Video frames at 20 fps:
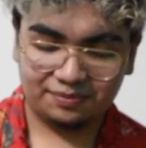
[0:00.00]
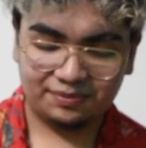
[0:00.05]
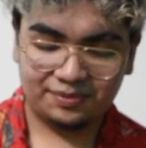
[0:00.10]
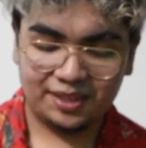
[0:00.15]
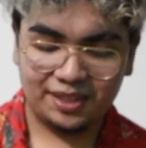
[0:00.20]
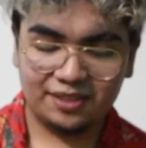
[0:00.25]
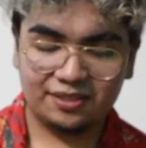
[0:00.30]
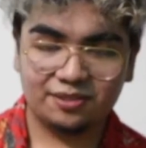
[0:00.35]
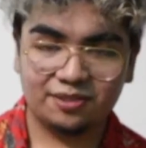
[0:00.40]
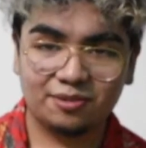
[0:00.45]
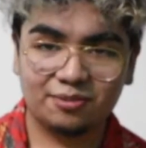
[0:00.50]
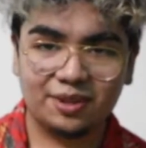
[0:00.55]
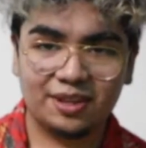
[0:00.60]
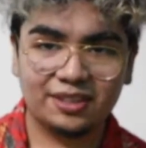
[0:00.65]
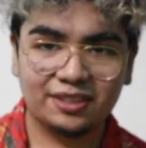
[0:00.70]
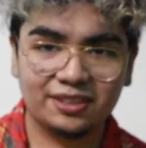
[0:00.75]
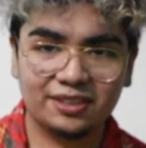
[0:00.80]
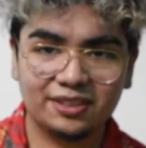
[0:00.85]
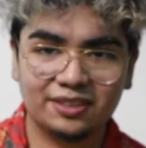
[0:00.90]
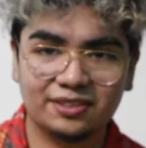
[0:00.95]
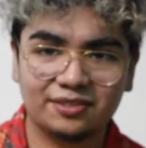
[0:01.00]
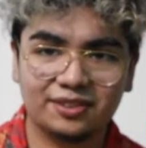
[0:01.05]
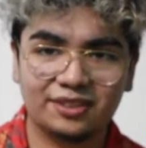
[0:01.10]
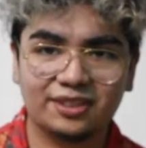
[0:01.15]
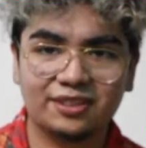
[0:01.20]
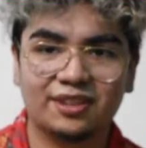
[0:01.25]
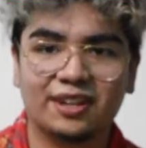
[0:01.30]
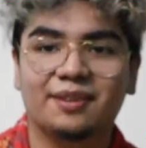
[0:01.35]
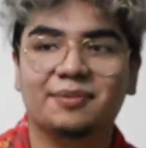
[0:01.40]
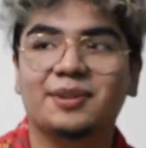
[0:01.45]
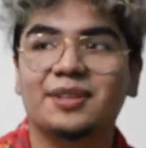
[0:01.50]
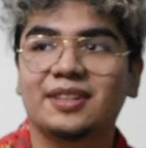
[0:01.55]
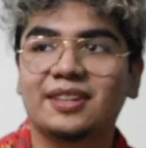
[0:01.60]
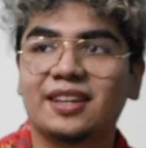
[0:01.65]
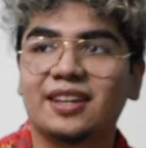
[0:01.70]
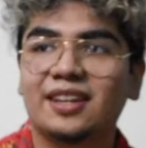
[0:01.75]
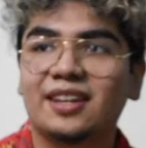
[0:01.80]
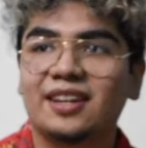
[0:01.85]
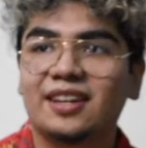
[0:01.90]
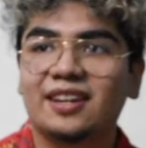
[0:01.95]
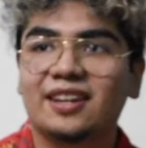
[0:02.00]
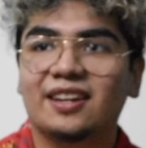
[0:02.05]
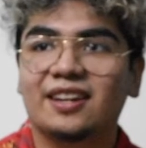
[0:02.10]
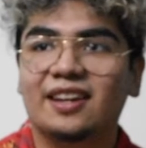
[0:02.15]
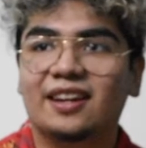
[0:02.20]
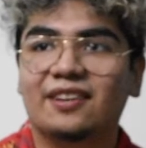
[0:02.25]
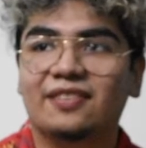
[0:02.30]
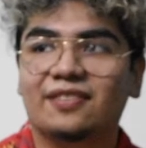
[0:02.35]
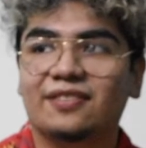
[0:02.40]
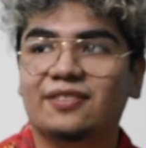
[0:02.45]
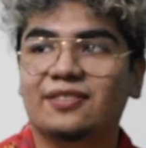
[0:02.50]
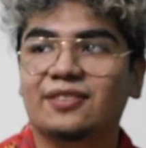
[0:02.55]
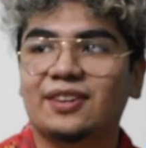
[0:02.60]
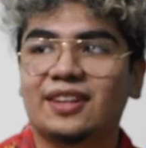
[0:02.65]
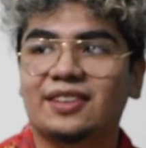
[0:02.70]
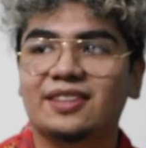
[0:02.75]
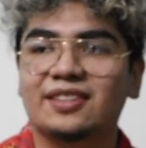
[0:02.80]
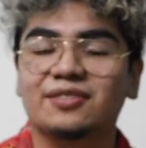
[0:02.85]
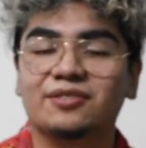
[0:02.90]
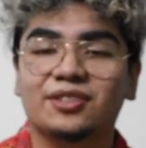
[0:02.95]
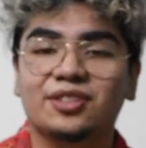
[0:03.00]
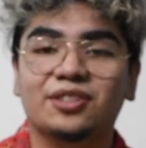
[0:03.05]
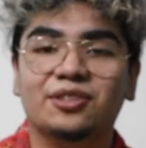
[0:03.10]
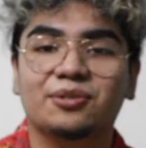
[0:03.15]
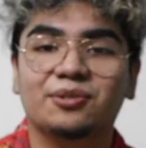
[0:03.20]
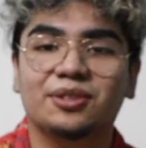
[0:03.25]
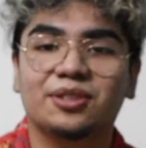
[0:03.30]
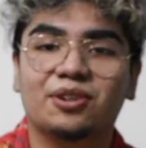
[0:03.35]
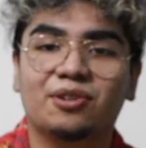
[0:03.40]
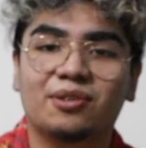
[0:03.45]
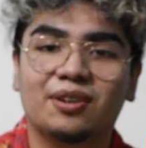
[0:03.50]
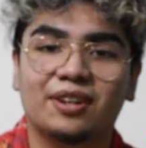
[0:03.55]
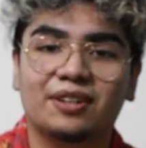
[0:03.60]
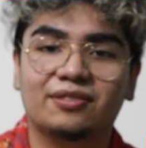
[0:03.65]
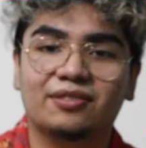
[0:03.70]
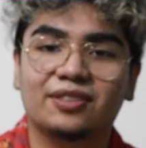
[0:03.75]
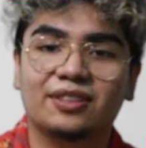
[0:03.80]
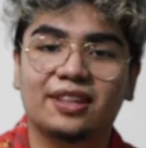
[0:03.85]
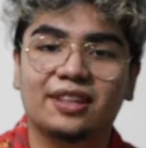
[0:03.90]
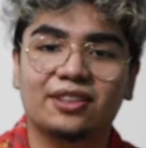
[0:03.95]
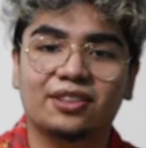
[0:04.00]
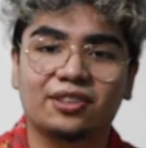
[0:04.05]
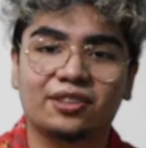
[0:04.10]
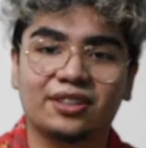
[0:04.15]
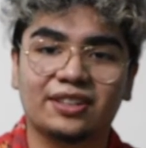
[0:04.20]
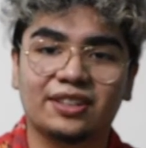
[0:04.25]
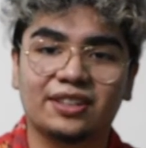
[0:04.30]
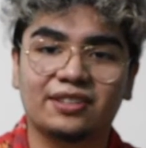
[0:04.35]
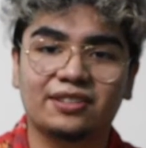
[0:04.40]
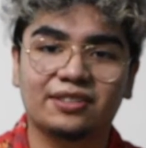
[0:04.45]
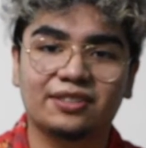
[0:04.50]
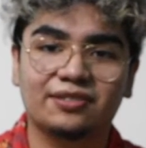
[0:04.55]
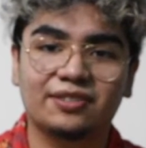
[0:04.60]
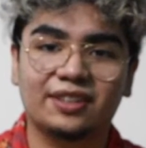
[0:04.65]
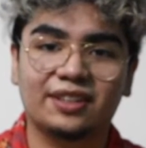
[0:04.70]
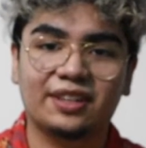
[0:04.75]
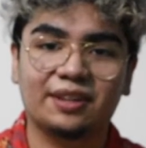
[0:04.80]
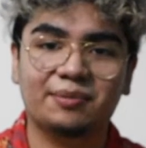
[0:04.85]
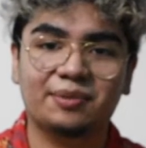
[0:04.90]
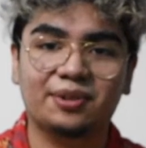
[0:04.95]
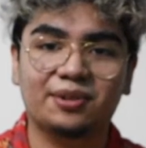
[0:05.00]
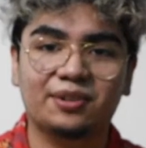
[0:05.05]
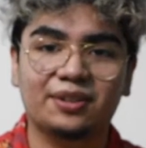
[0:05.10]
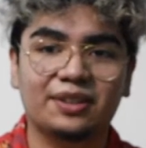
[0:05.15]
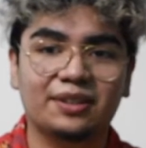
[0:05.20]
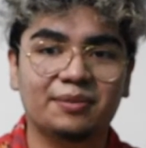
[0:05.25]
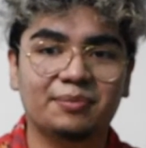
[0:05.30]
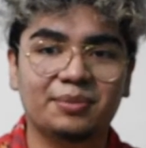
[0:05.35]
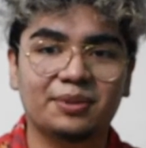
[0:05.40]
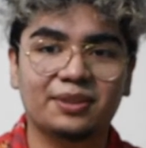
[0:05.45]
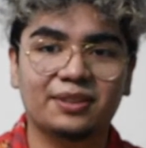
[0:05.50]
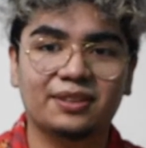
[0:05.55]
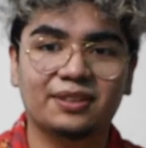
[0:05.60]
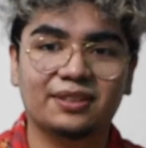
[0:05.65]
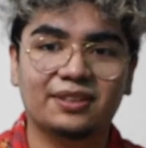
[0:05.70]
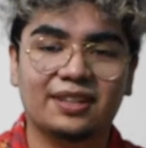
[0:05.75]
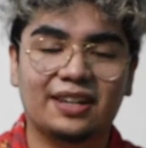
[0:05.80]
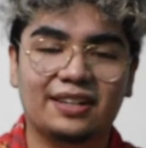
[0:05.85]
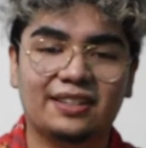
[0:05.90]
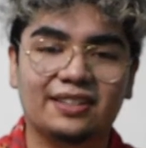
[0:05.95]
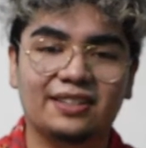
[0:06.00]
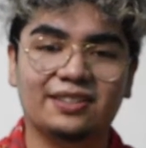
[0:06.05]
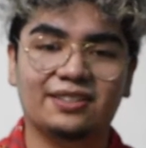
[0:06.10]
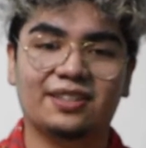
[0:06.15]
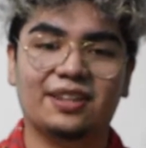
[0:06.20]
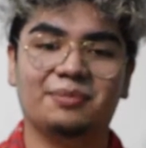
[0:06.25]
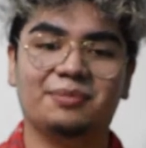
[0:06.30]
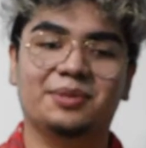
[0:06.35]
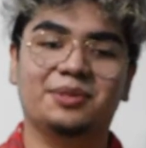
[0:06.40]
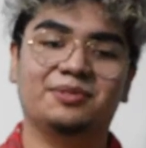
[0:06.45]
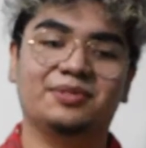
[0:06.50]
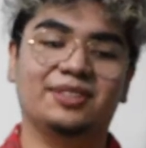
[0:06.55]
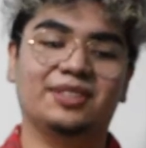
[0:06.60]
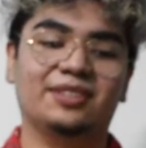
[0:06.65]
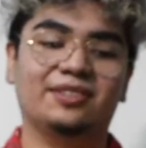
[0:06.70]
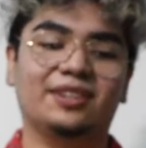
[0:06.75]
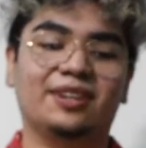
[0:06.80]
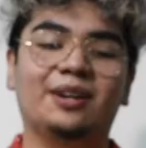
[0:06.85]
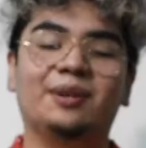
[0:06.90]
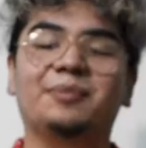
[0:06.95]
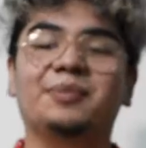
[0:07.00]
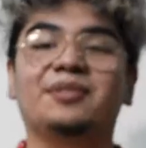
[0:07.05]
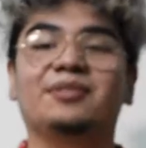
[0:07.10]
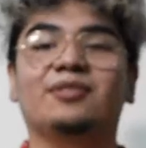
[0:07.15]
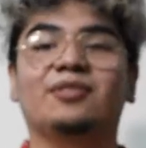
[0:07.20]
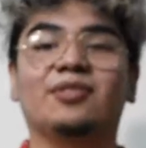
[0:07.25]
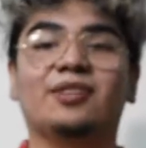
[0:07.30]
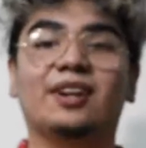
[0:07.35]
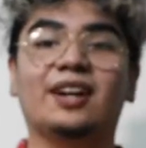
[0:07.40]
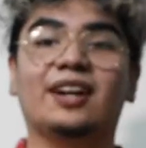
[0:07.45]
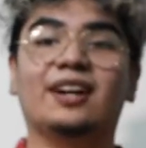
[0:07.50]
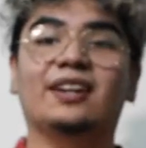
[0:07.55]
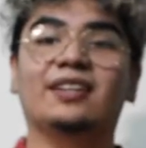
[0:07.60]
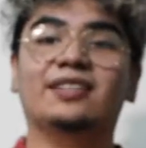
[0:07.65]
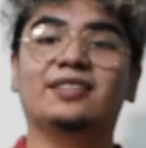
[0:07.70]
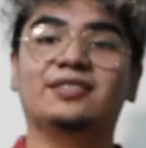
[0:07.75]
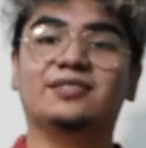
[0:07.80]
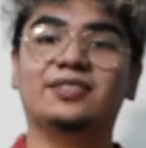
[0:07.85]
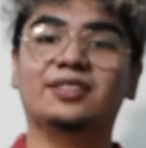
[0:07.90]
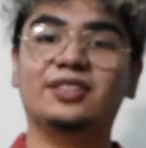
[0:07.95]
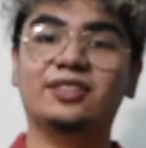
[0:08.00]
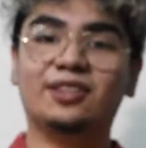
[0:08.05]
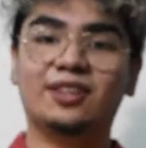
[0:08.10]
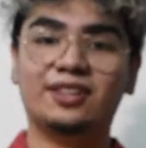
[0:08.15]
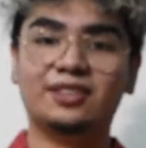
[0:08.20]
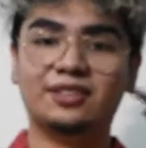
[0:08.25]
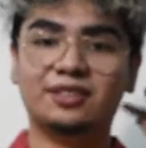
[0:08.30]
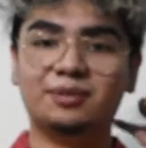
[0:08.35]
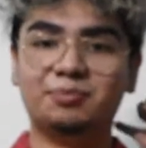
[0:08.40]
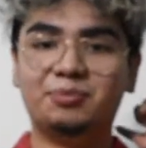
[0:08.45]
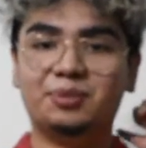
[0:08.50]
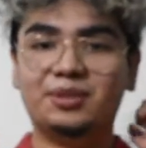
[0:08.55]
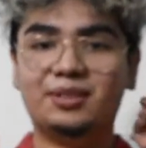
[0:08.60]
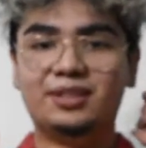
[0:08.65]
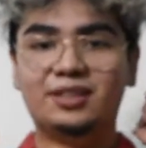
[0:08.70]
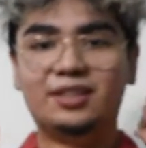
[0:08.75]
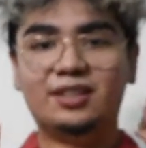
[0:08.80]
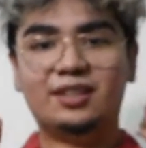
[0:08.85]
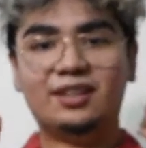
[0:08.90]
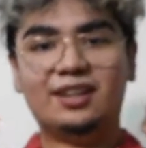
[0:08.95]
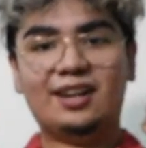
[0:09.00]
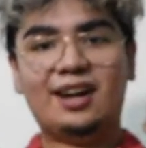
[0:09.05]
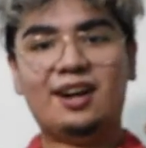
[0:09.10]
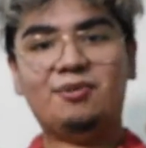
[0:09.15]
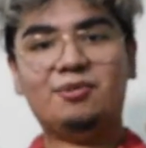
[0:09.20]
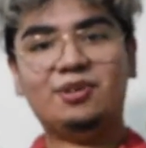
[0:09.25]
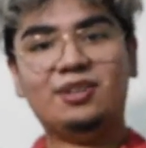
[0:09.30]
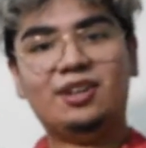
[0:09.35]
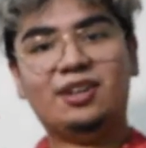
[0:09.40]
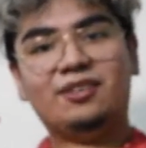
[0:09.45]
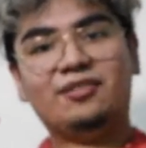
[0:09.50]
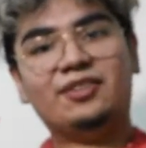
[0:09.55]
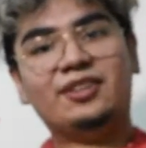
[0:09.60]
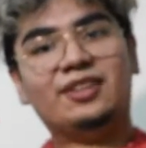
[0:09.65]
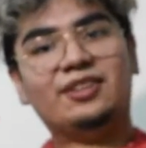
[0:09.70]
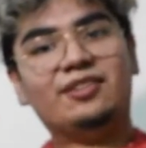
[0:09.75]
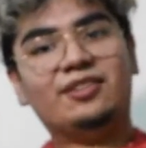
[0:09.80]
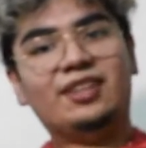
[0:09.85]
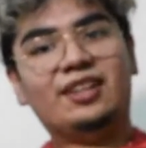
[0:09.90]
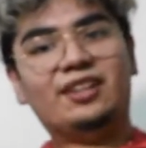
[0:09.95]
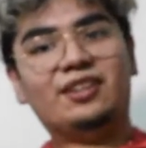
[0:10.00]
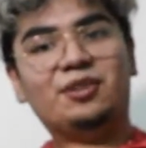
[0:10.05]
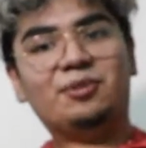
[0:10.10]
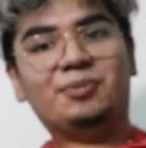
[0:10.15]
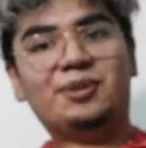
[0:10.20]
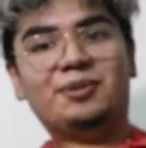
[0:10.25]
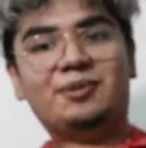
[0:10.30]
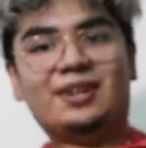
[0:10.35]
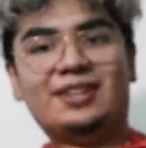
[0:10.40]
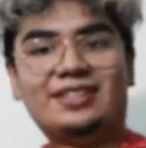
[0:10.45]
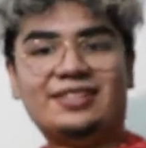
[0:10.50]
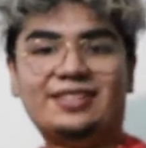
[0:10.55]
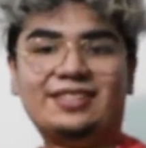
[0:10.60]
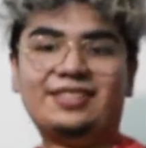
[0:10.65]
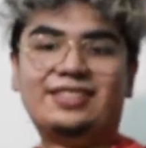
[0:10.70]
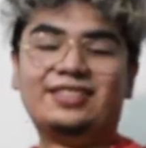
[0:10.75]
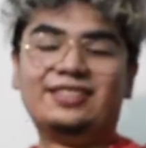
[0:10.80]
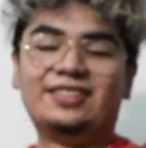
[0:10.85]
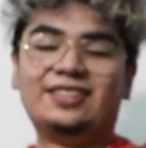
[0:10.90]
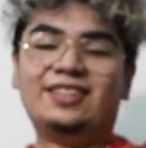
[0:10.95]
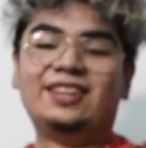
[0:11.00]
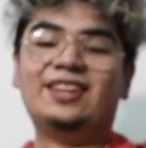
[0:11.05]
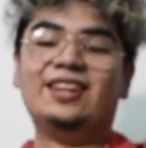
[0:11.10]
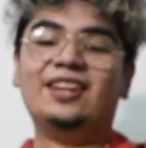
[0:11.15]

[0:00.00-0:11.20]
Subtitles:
thanks for watching this video. I mean, if this video would go on for like 30 years if I kept going, but I need to stop this video now before this video ends up being a hour-long video that nobody watches.